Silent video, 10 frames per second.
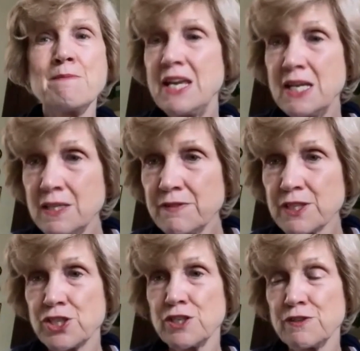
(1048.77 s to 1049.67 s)

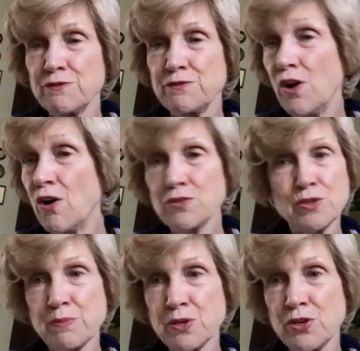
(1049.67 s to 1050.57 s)
innovative
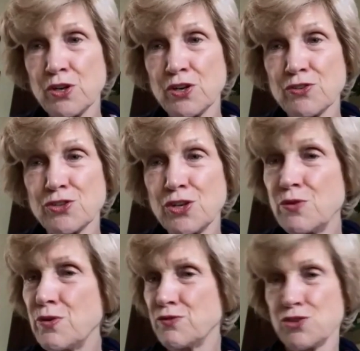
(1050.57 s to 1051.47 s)
entrepreneurs
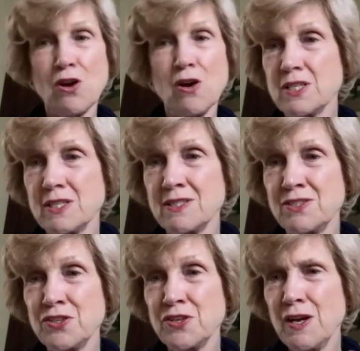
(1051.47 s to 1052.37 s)
who have started
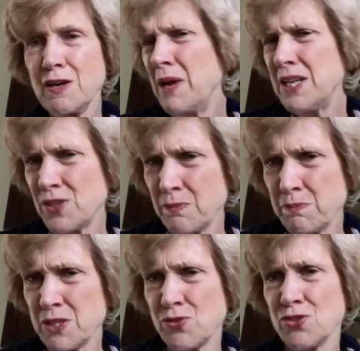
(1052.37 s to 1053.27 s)
amazing
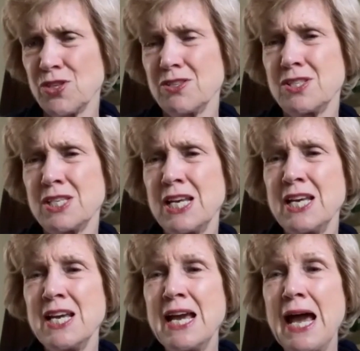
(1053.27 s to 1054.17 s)
businesses.
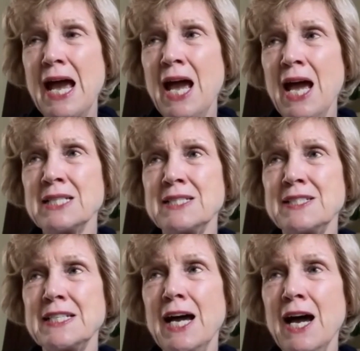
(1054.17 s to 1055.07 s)

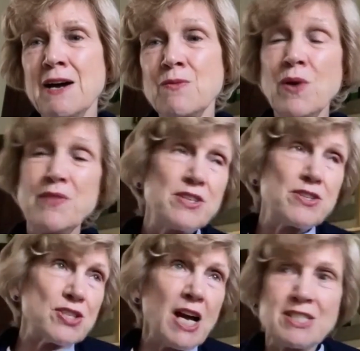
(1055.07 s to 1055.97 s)
And when they
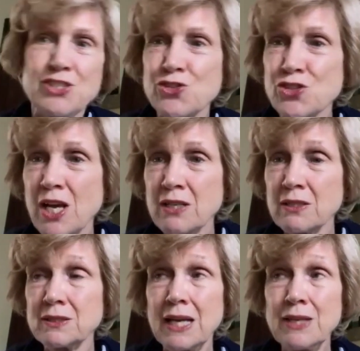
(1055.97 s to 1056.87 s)
decide to
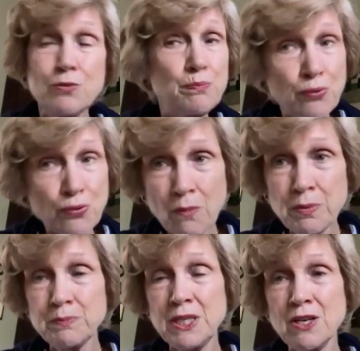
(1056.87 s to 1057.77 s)
sell, you've
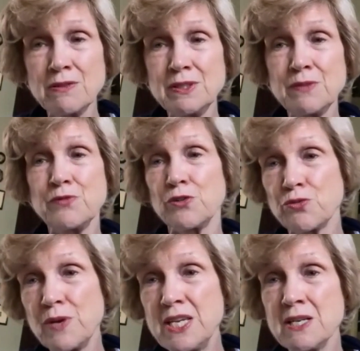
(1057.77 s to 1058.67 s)
probably known them for
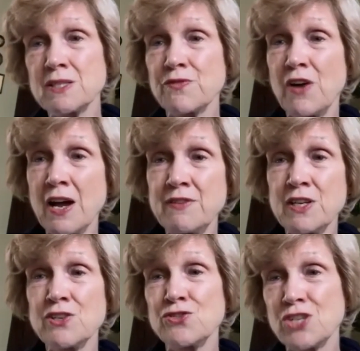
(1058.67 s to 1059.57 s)
3 years, 5
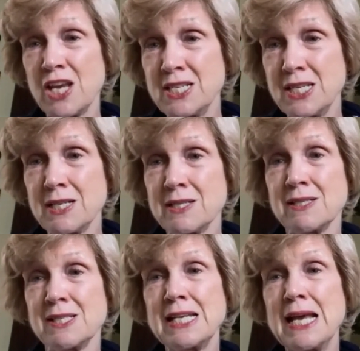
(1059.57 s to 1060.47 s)
years, 10
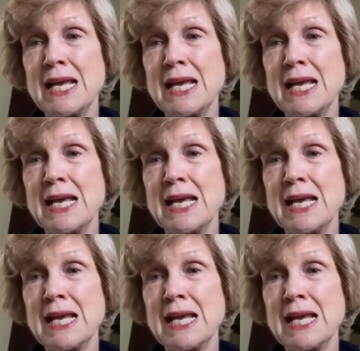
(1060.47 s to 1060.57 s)
years,